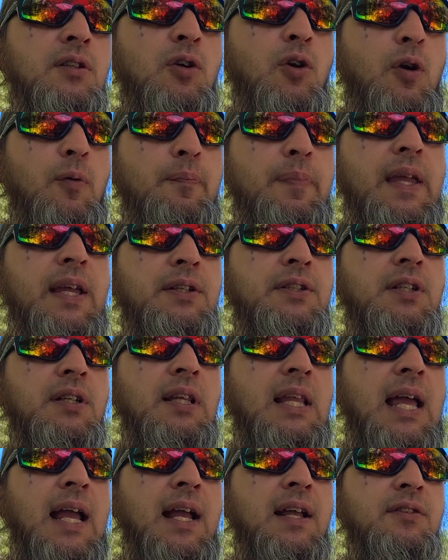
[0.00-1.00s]
or pinching
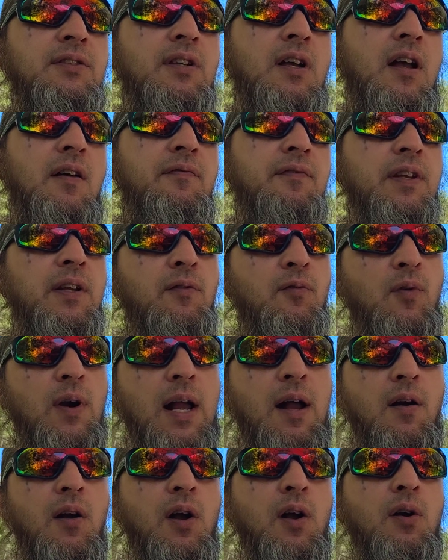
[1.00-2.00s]
lines off, and then
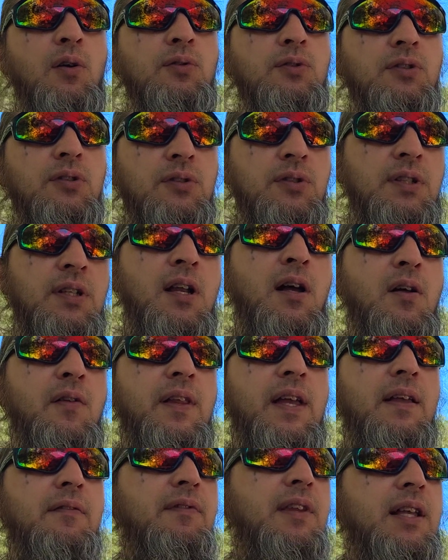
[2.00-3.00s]
route hoses and all
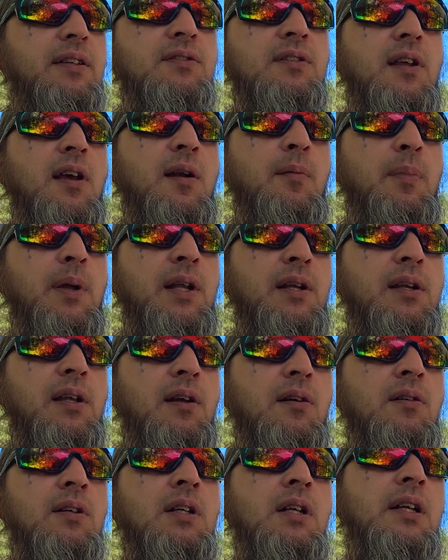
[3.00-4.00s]
that. That's not a big
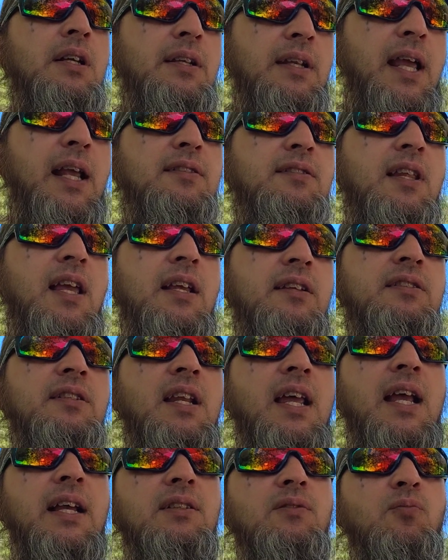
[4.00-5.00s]
deal. Next thing's
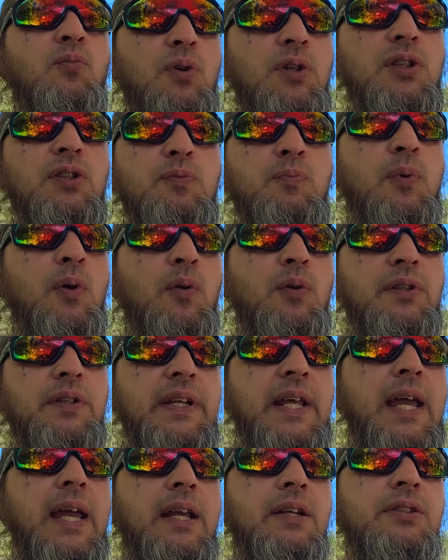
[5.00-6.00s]
next, we just pull the
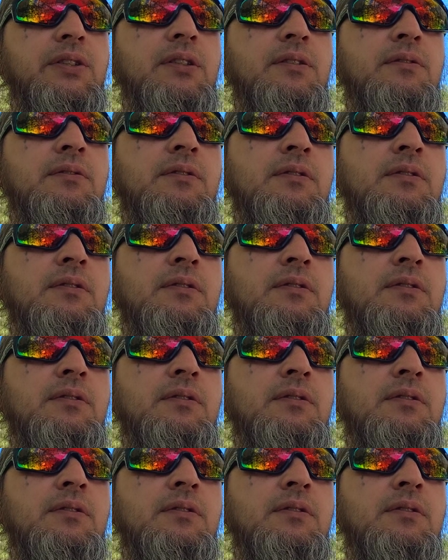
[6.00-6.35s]
dash.